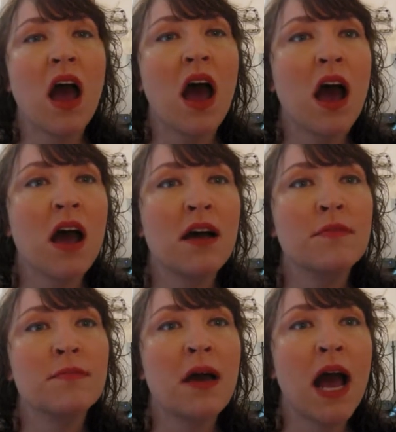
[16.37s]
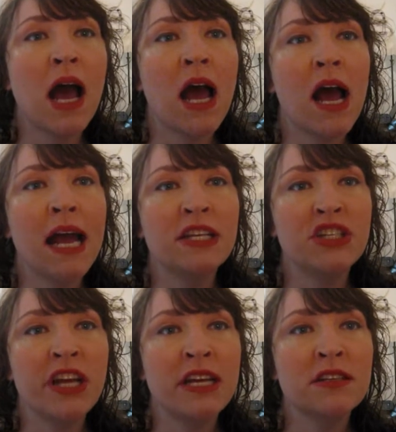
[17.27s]
I
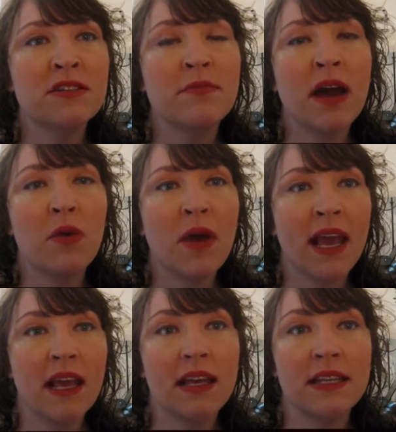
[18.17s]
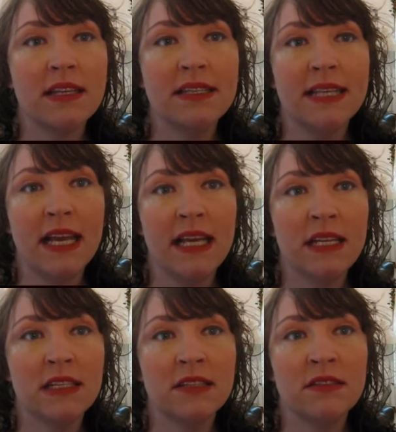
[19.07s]
changed my weigh-in
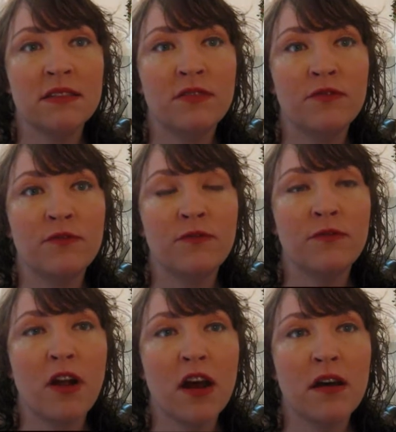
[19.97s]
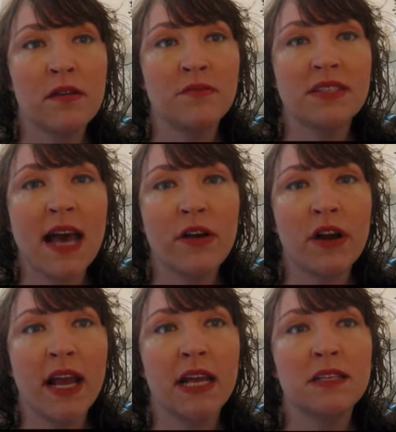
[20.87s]
date from
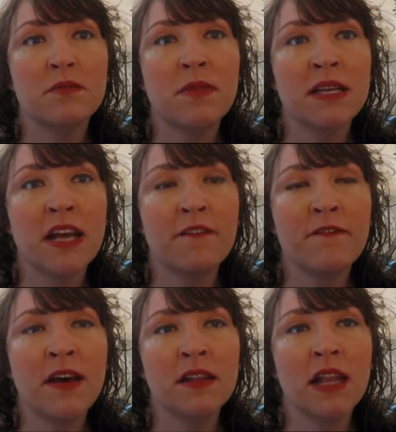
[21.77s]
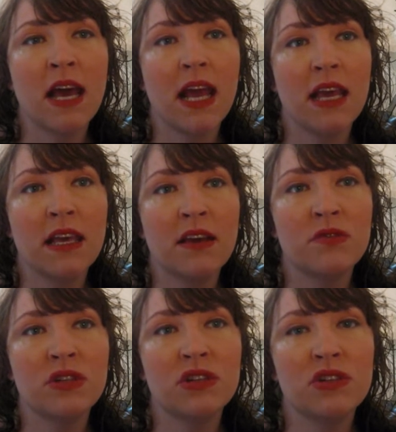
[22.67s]
Saturday to Monday. I felt like it
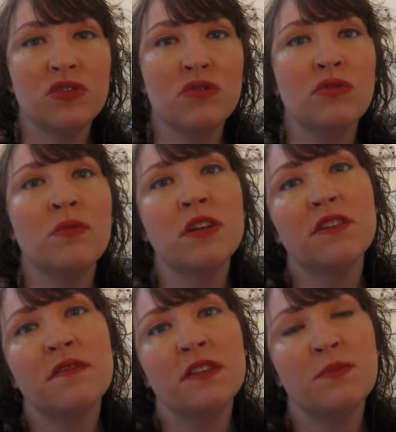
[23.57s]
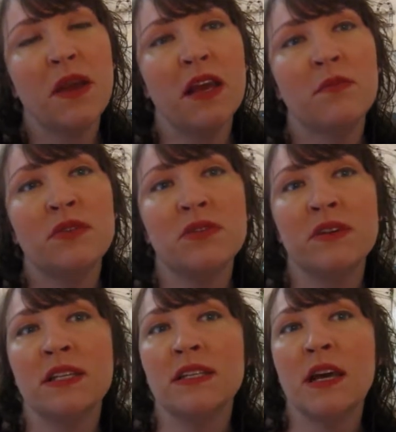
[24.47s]
was just too much of a span
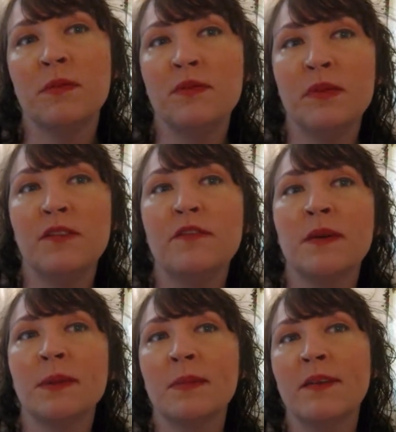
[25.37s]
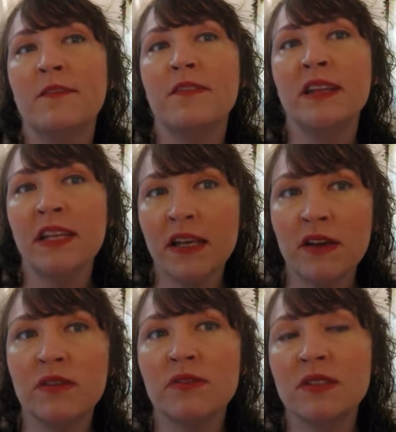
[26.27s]
between the time of me filming my
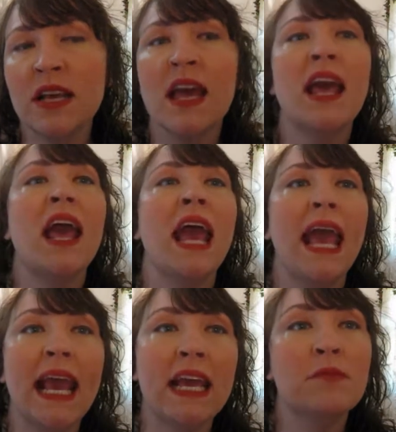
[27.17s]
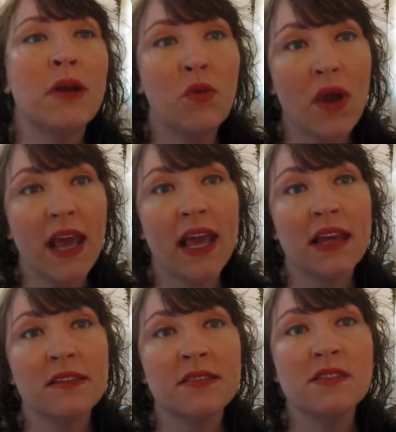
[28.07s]
videos and my weigh-in.